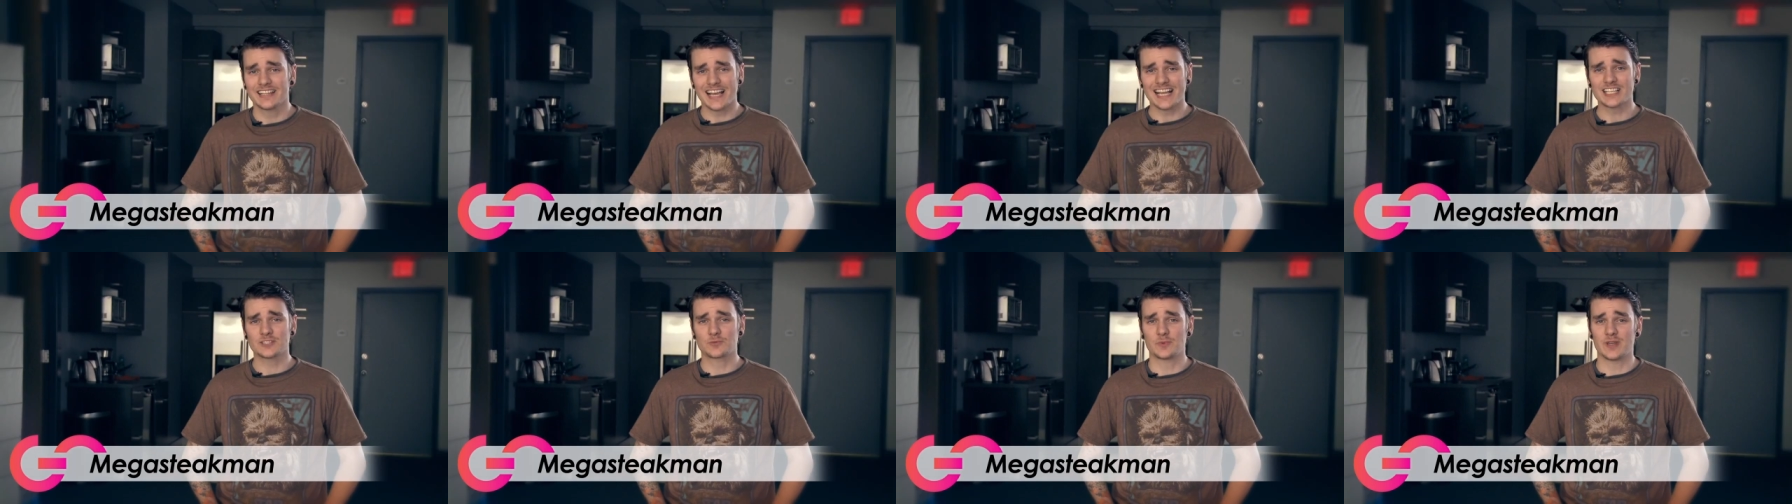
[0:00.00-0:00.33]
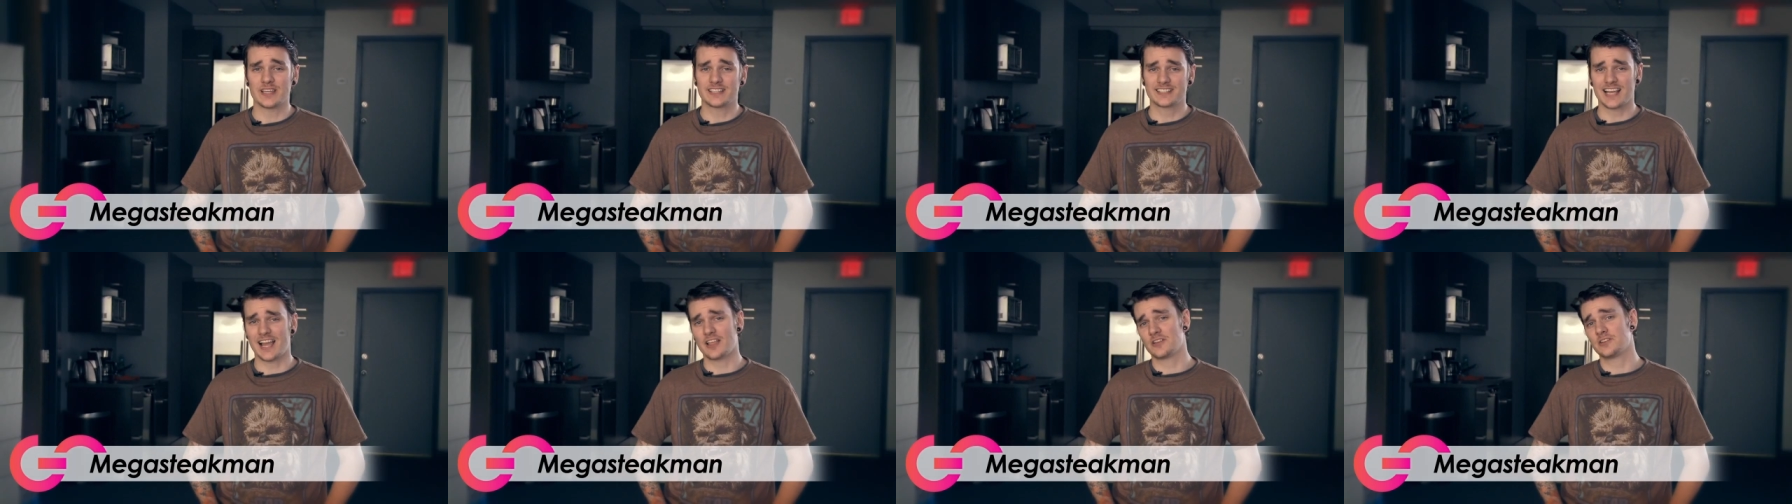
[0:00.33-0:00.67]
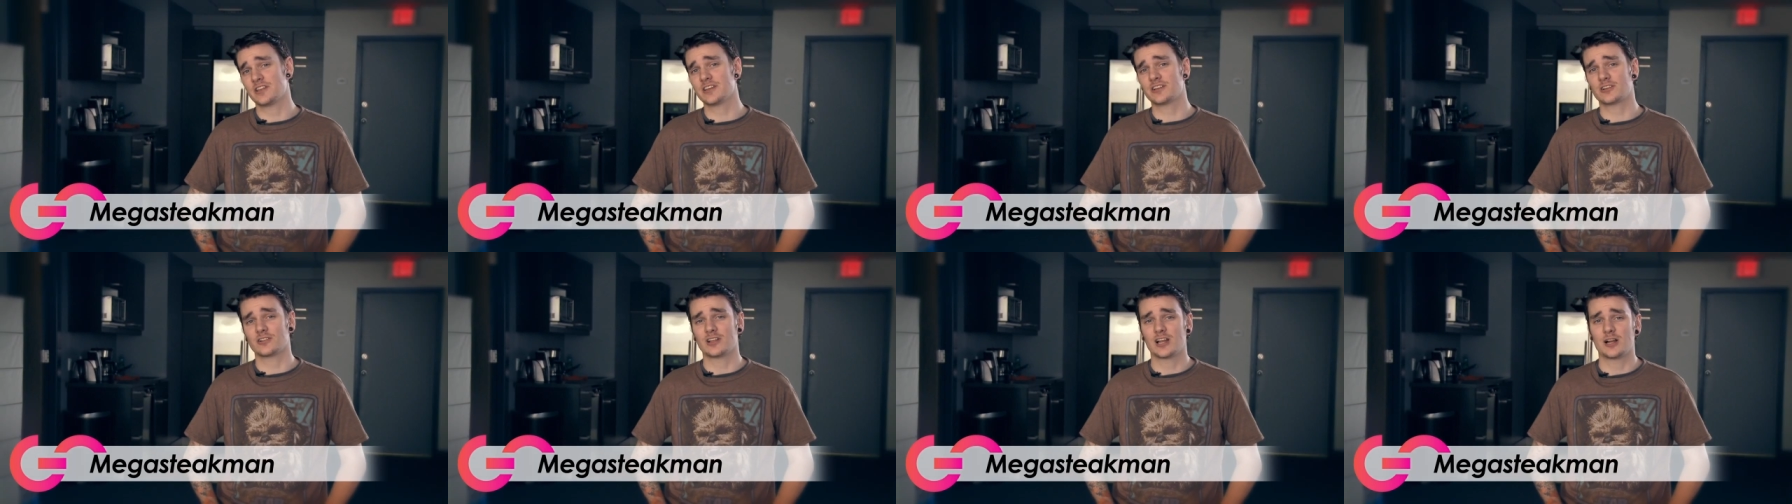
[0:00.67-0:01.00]
Last week, Tyler
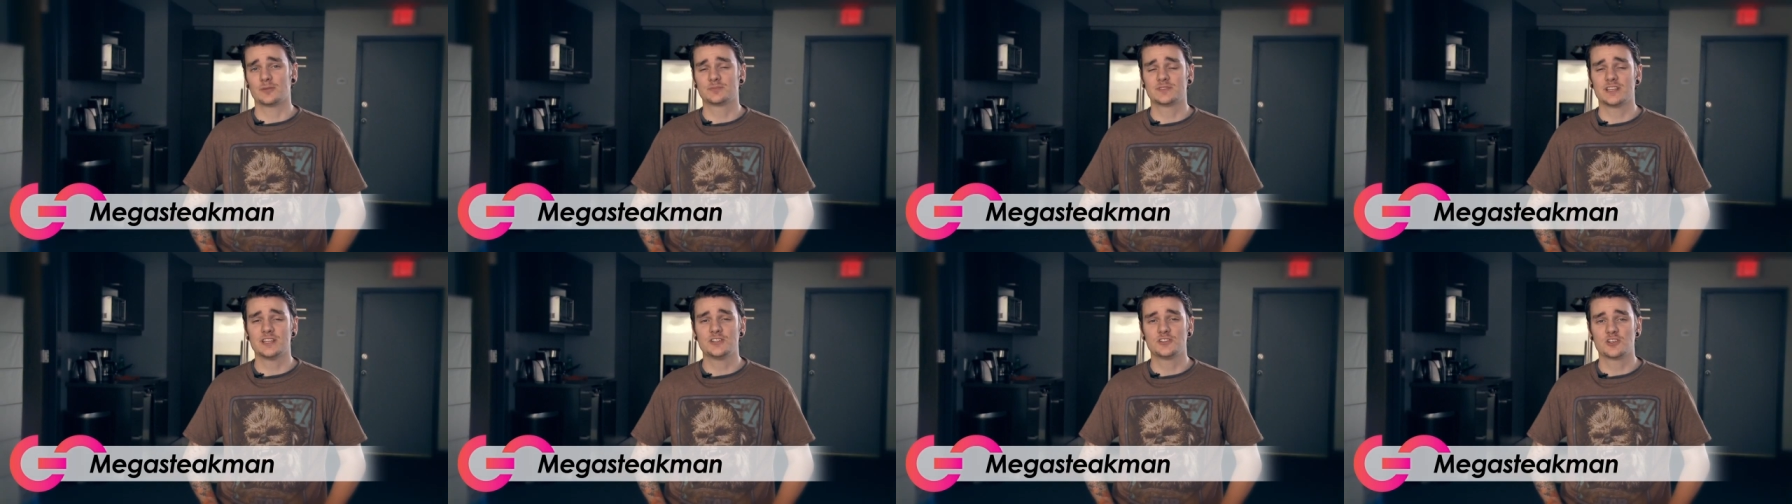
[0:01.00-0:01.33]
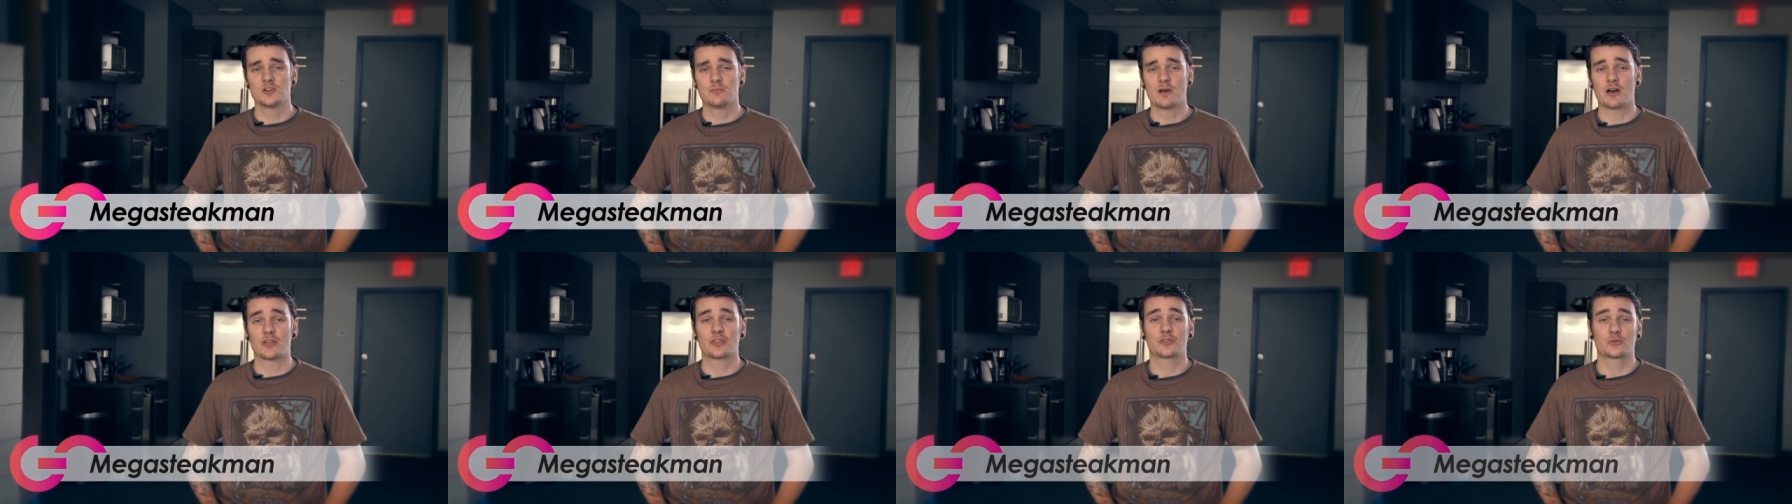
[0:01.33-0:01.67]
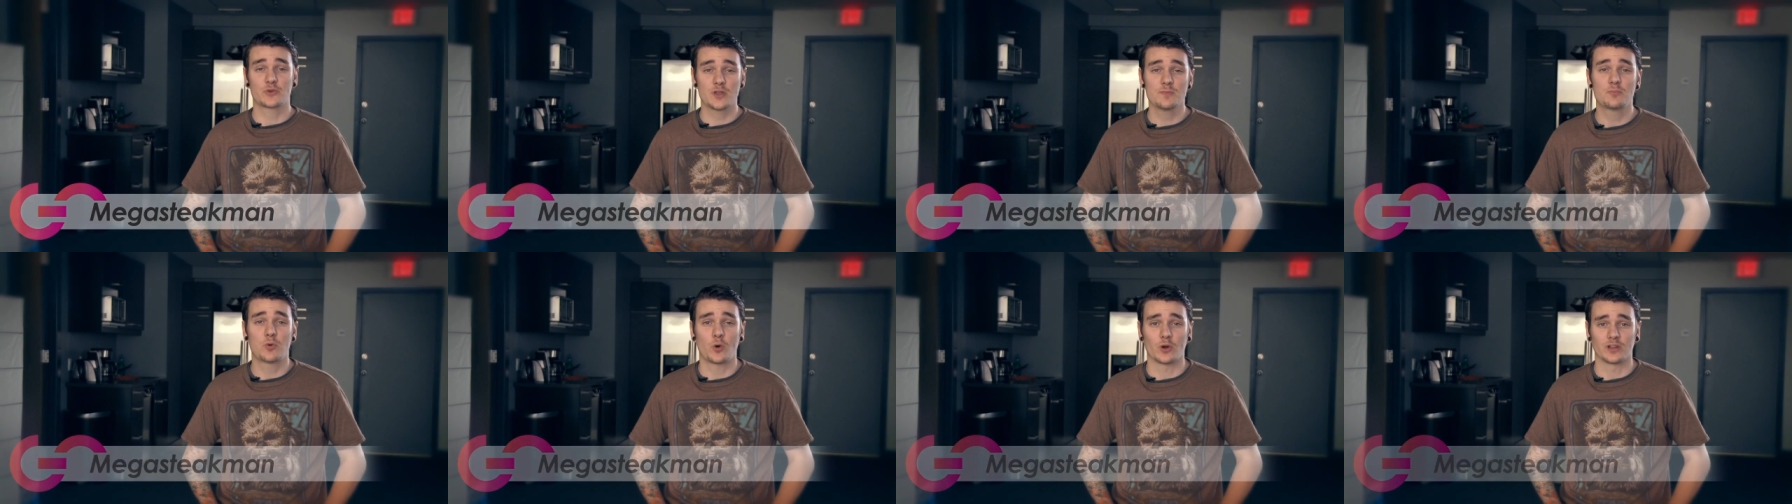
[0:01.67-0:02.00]
Nichol helped teach you about
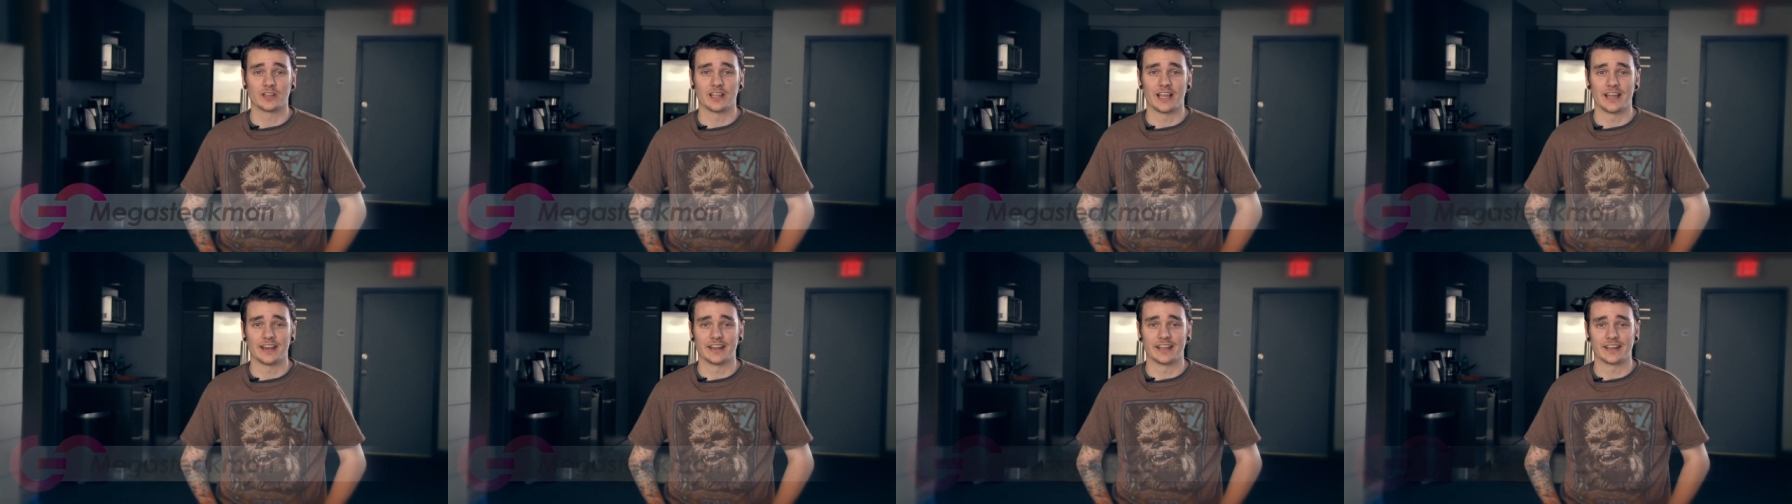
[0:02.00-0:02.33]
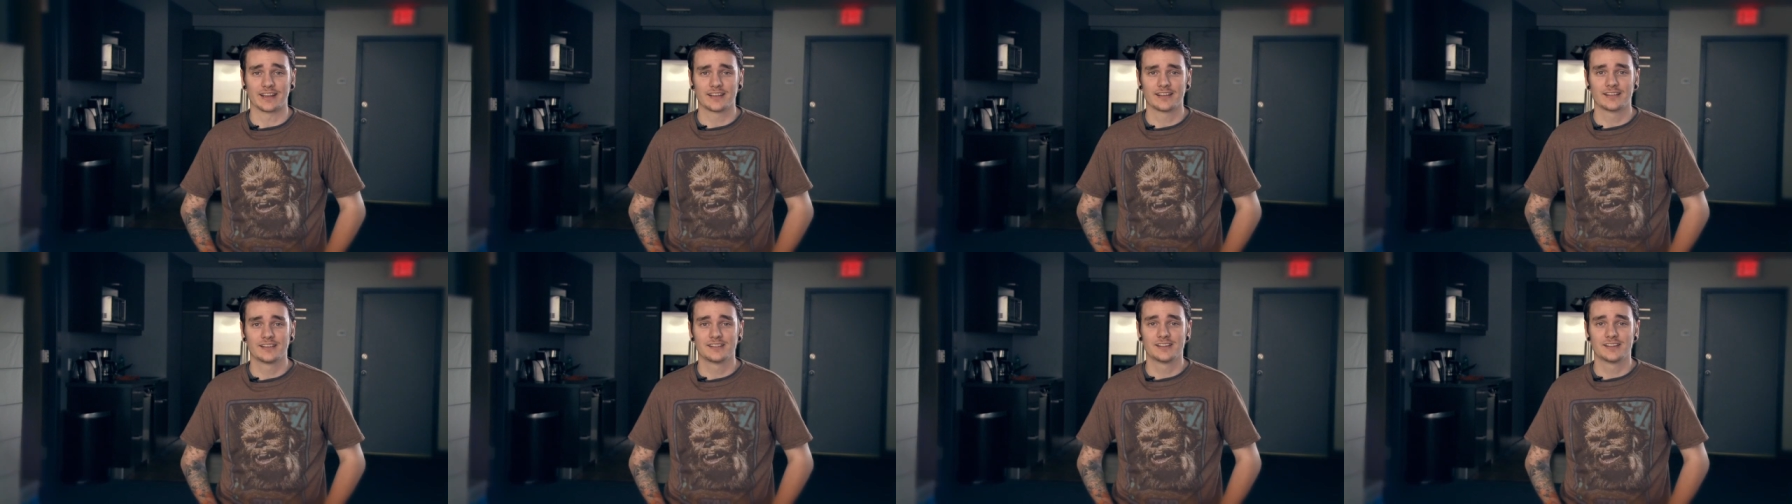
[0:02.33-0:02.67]
three-point lighting.